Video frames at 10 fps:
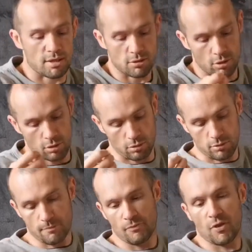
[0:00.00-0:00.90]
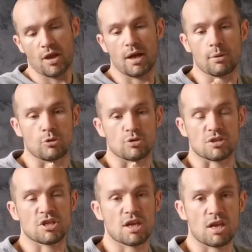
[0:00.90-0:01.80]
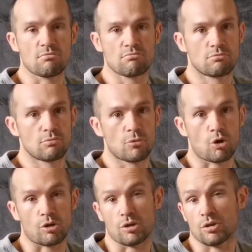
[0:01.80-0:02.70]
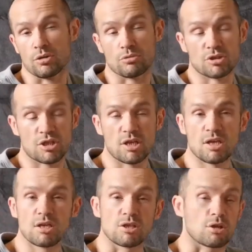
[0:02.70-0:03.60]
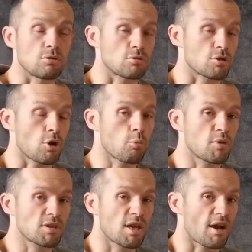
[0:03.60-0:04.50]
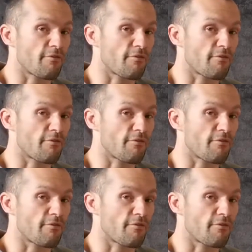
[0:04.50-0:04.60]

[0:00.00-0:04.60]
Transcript: So I'm using chicken, or you can use cheese, you can use a dog biscuit.